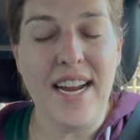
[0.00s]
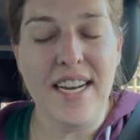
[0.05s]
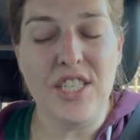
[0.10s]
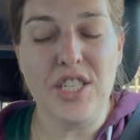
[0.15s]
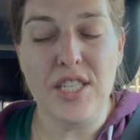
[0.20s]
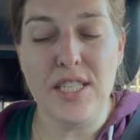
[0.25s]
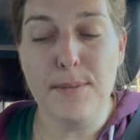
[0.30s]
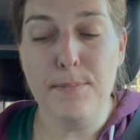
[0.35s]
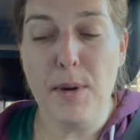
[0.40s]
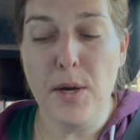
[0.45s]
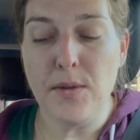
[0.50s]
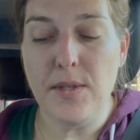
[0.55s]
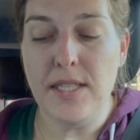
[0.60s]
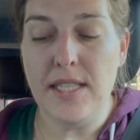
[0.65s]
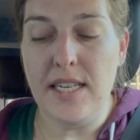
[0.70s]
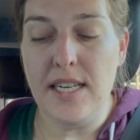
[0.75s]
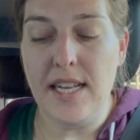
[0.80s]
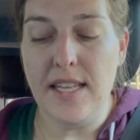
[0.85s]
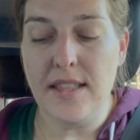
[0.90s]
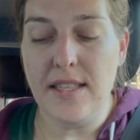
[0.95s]
I just
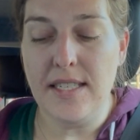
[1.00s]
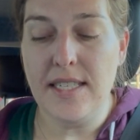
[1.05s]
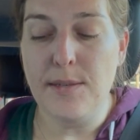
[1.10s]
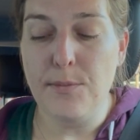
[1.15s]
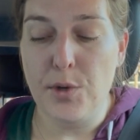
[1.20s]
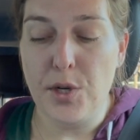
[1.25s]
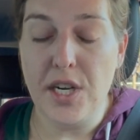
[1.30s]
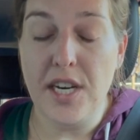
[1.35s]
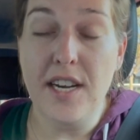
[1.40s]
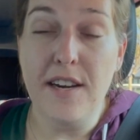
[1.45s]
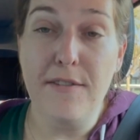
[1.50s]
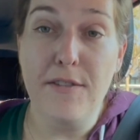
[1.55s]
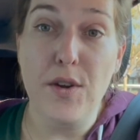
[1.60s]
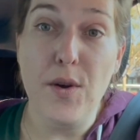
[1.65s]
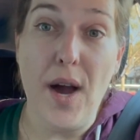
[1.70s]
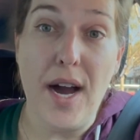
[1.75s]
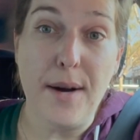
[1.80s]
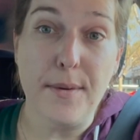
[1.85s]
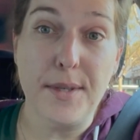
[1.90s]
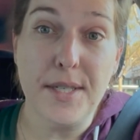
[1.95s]
posted it this morning a
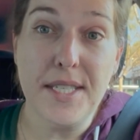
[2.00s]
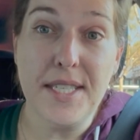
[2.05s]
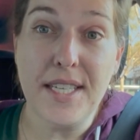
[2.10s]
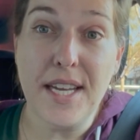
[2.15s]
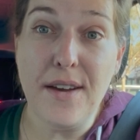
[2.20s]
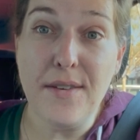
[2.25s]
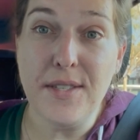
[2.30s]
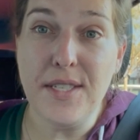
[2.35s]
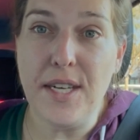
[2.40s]
few hours ago.